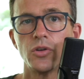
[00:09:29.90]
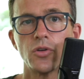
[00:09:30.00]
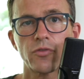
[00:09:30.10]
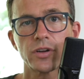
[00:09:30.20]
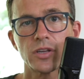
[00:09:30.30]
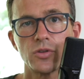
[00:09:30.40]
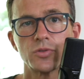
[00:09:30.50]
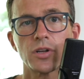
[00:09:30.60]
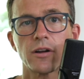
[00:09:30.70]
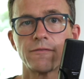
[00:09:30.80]
don't forget to
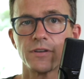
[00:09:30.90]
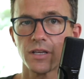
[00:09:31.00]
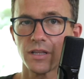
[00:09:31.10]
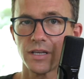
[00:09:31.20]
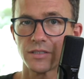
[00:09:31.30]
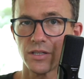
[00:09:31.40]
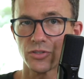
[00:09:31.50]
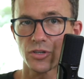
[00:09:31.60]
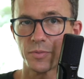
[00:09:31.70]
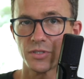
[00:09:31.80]
use our affiliate links in the
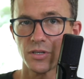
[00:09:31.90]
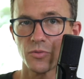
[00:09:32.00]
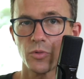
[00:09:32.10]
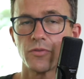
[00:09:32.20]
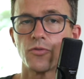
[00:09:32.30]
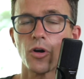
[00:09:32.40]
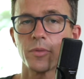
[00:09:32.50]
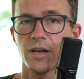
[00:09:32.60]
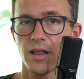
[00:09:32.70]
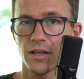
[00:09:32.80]
description when
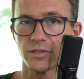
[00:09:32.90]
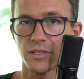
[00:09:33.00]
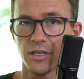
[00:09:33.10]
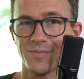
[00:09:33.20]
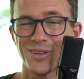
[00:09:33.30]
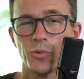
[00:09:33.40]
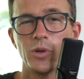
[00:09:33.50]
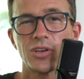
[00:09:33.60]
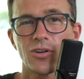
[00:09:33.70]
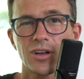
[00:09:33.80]
forming an LLC.
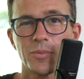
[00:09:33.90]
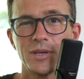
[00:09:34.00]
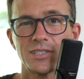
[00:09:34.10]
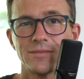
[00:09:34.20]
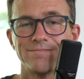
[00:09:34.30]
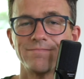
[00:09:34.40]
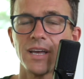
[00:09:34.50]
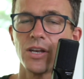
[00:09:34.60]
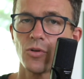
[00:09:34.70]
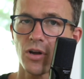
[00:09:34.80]
We could earn a commission
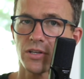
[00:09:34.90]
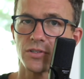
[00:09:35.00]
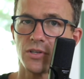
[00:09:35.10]
at no cost